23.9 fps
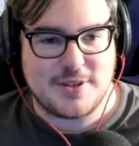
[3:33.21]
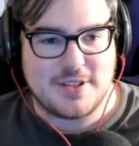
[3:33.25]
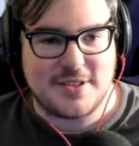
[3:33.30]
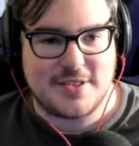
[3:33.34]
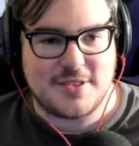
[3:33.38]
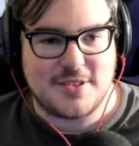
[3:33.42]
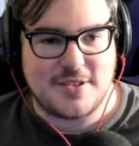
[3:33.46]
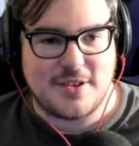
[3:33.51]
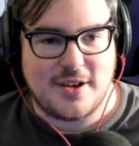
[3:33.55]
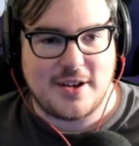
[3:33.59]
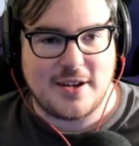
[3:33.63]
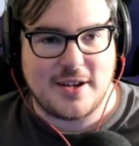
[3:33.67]
the
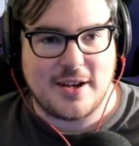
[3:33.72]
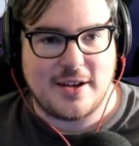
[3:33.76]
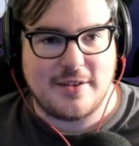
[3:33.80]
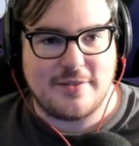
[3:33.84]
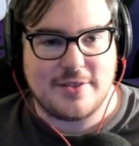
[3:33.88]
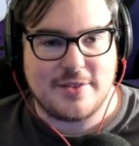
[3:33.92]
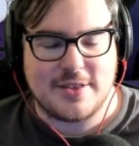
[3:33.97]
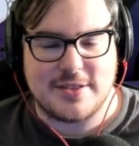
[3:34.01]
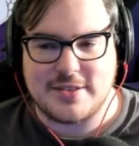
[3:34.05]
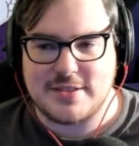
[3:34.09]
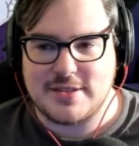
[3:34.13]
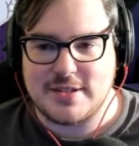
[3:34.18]
Song of
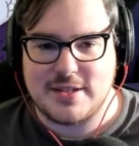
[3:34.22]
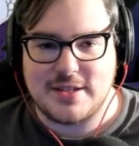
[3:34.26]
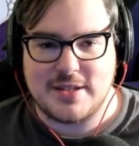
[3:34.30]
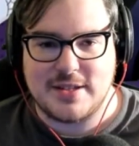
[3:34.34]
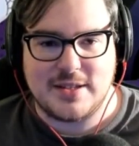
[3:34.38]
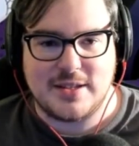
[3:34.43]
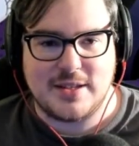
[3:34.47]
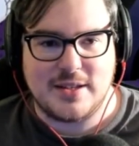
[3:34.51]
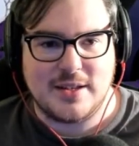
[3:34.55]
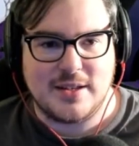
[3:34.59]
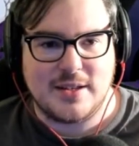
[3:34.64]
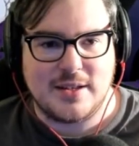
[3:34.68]
the
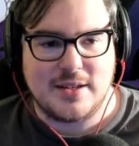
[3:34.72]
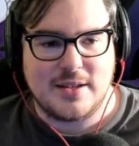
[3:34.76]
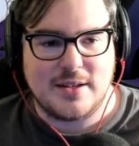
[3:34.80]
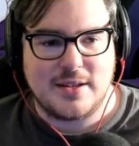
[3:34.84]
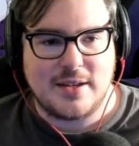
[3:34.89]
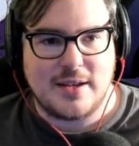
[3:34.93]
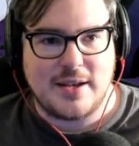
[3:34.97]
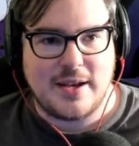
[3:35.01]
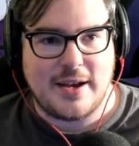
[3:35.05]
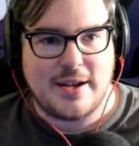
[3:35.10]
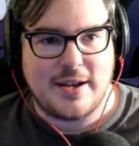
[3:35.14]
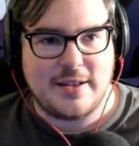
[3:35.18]
Sea.
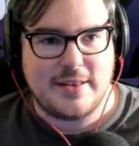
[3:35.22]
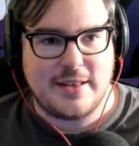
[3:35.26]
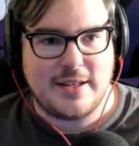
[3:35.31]
How did